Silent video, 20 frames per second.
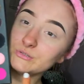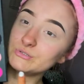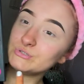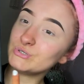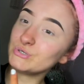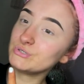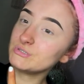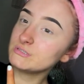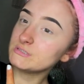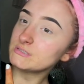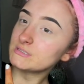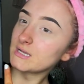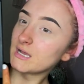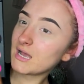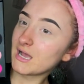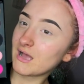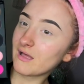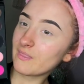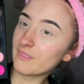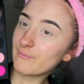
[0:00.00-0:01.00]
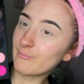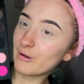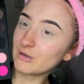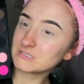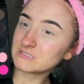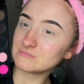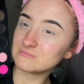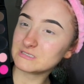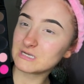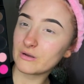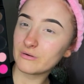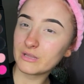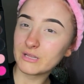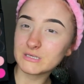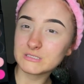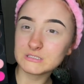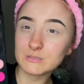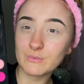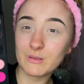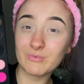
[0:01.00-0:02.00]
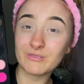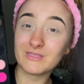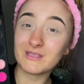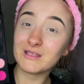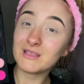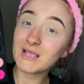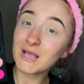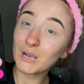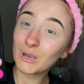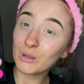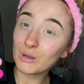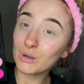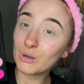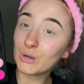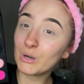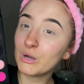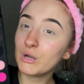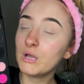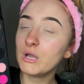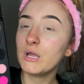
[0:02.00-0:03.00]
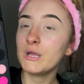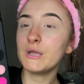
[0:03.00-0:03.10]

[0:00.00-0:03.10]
just at the bottom down here, so maybe the yellow,